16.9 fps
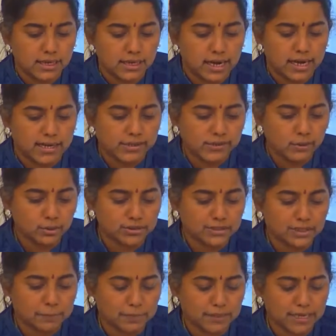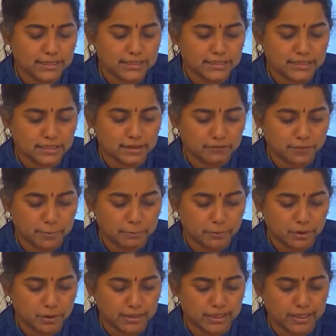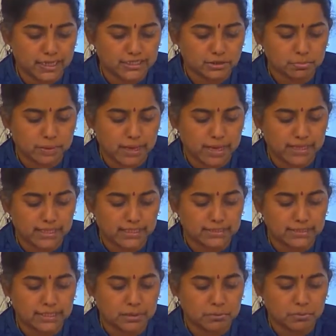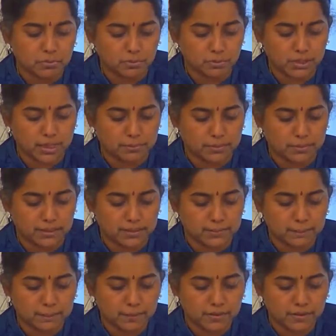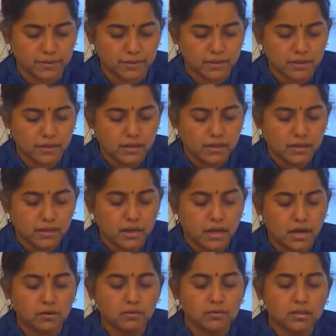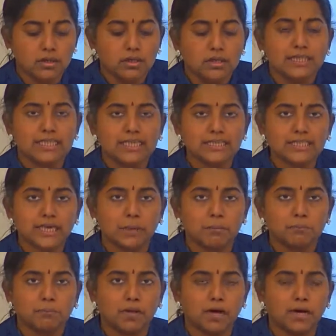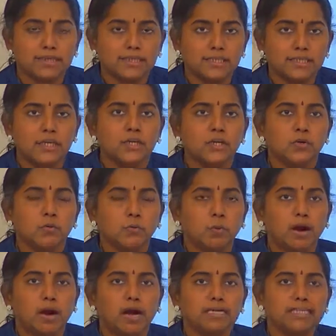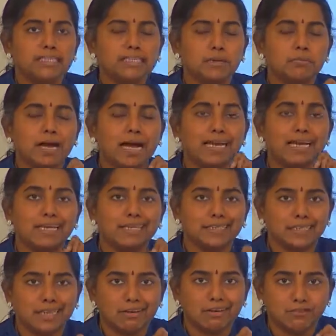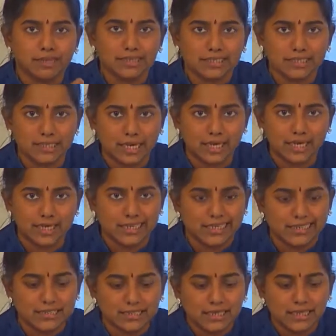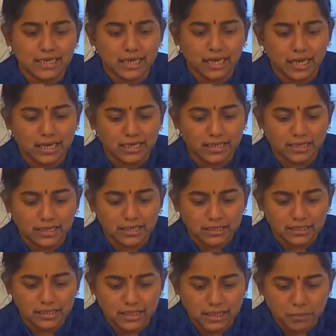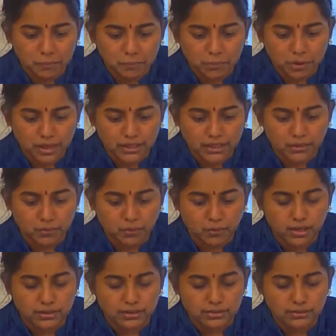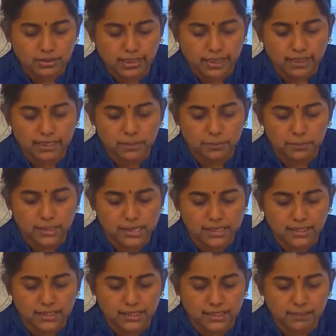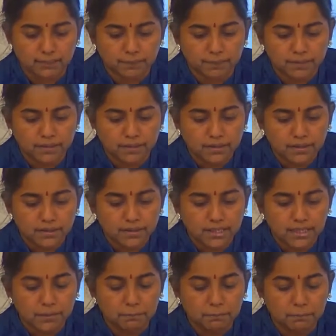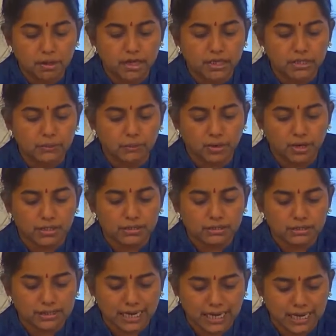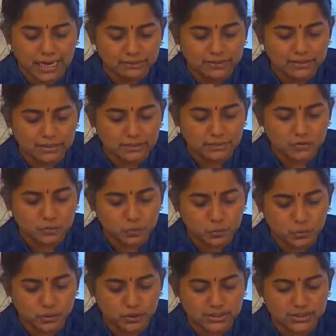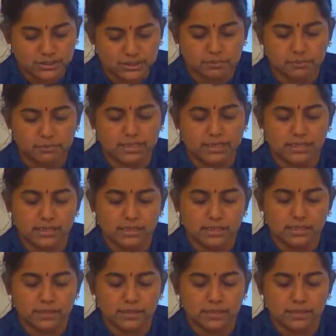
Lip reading: and two subclasses of employee as manager and programmer. Now this employee wants some additional functionalities, like the employee wants to take up training. The employee wants to have some sports meet.